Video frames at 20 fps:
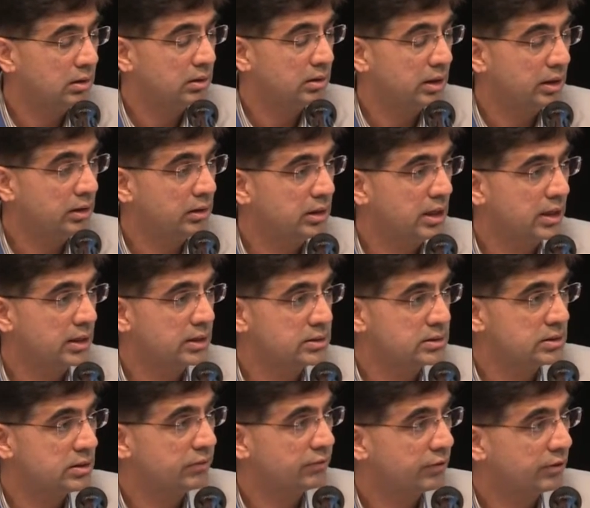thing that
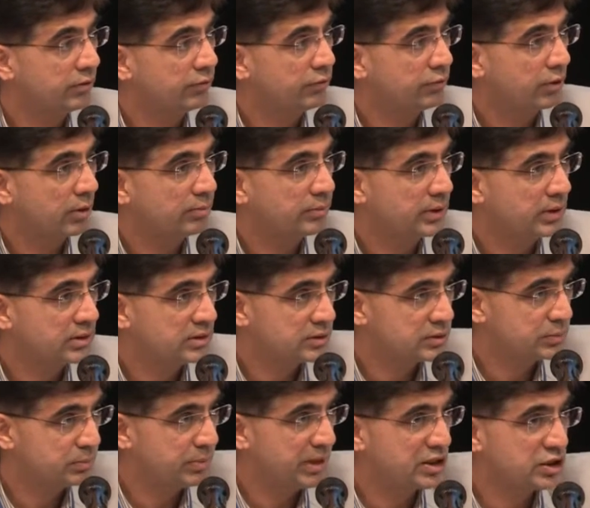is different from the
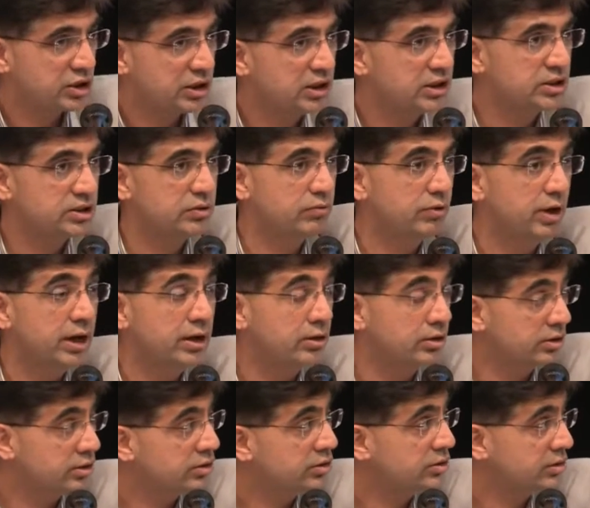specialist
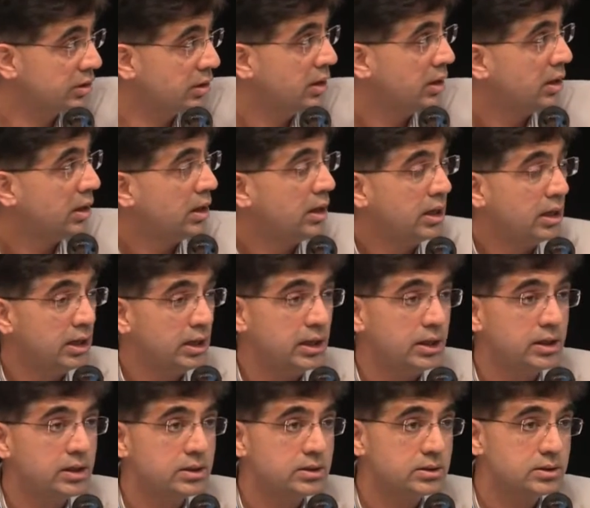vendors
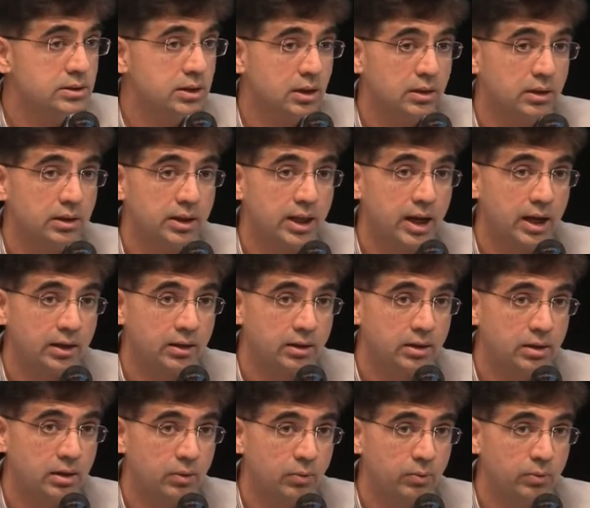is
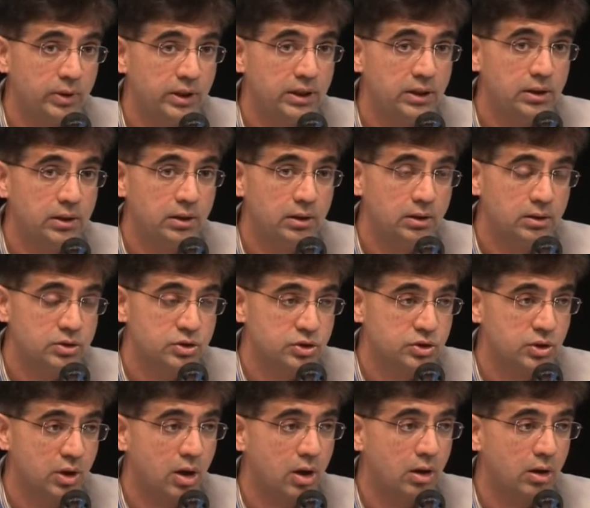that we
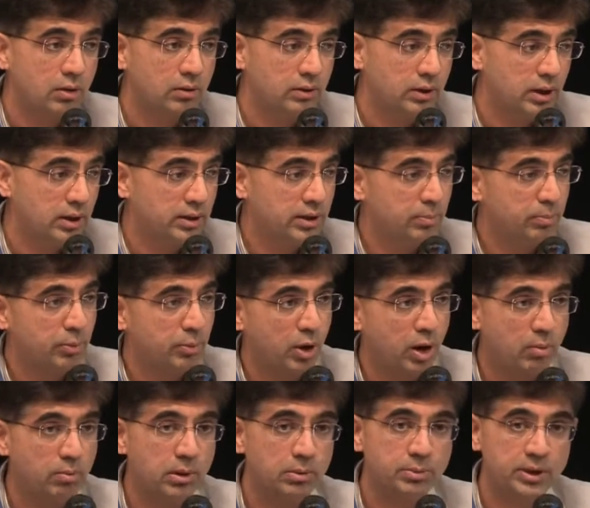solve the
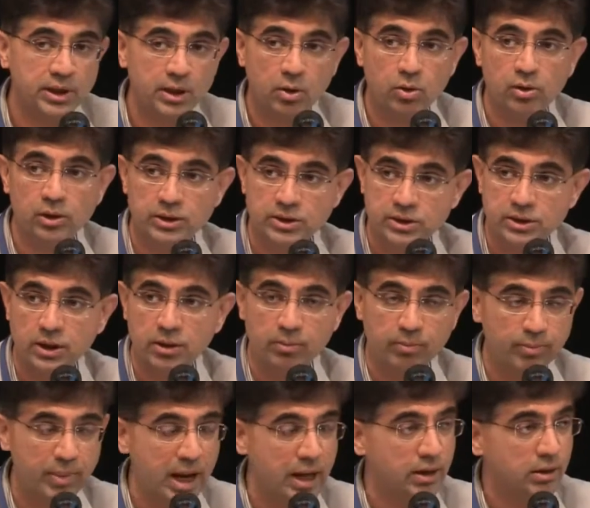problem in a
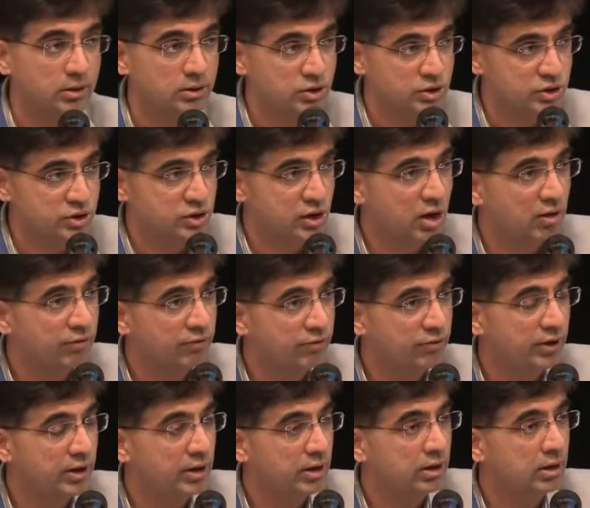holistic manner.
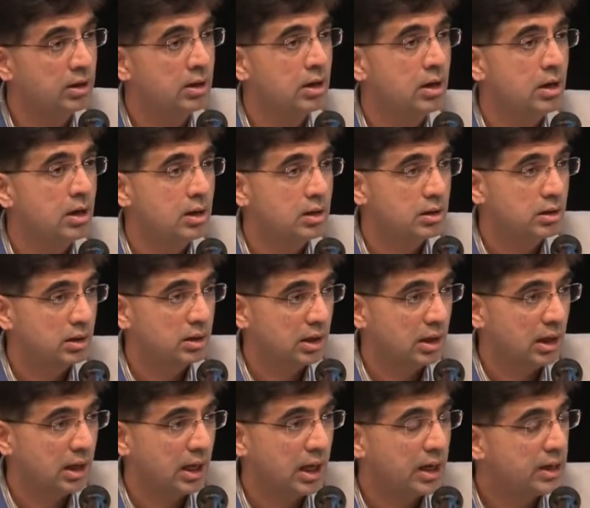Software,
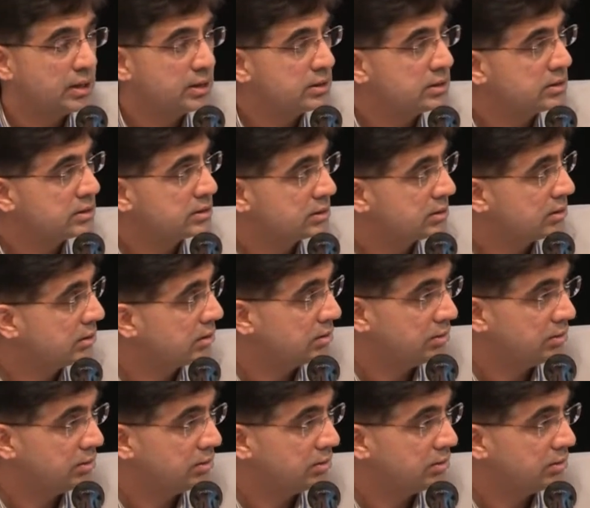clients,